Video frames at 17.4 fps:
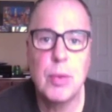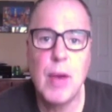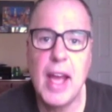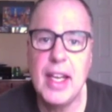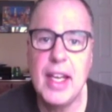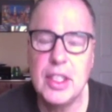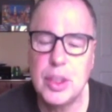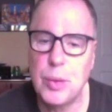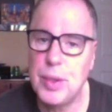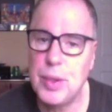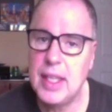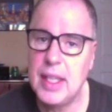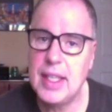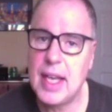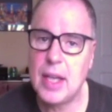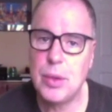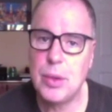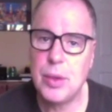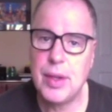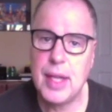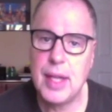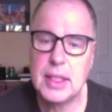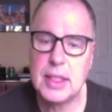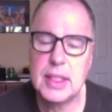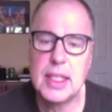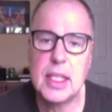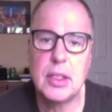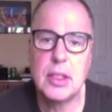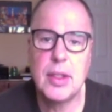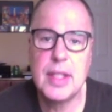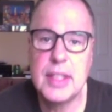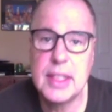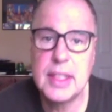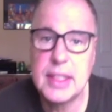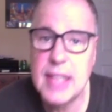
The ratings are really not all that Stella.